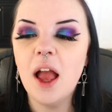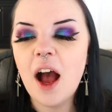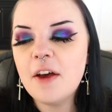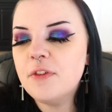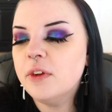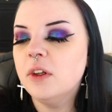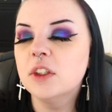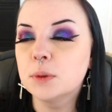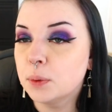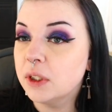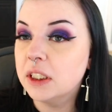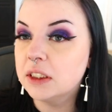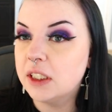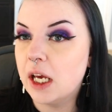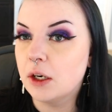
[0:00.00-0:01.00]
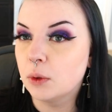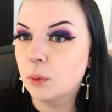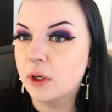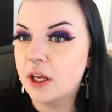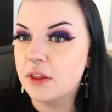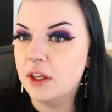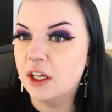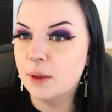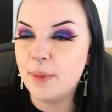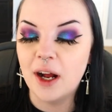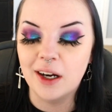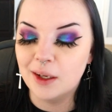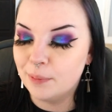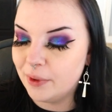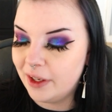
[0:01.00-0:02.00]
I feel like it was pretty standard when I think
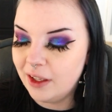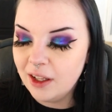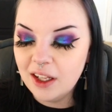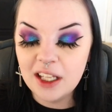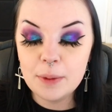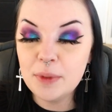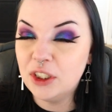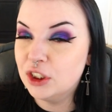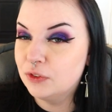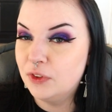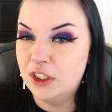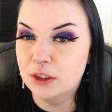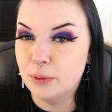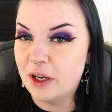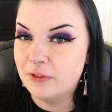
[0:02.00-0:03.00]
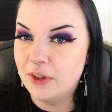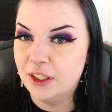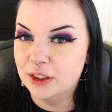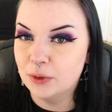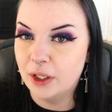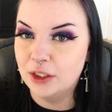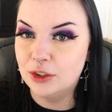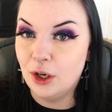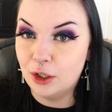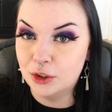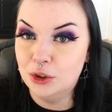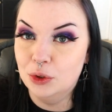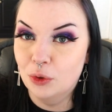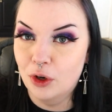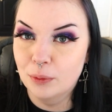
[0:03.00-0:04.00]
about it, but let me just finish my face so I can talk
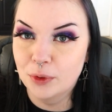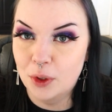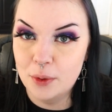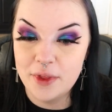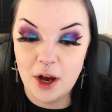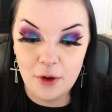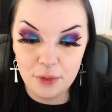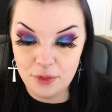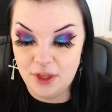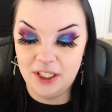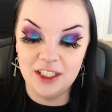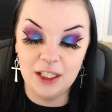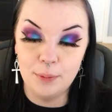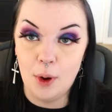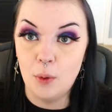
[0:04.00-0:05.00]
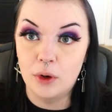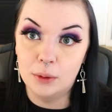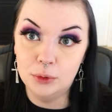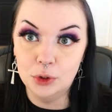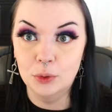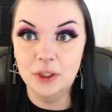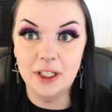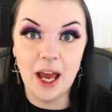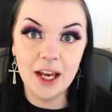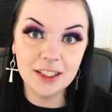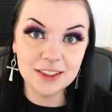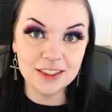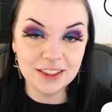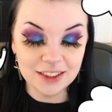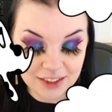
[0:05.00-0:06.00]
to you normally without thinking about what I'm doing
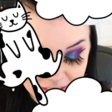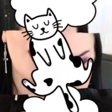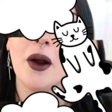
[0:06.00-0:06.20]
next.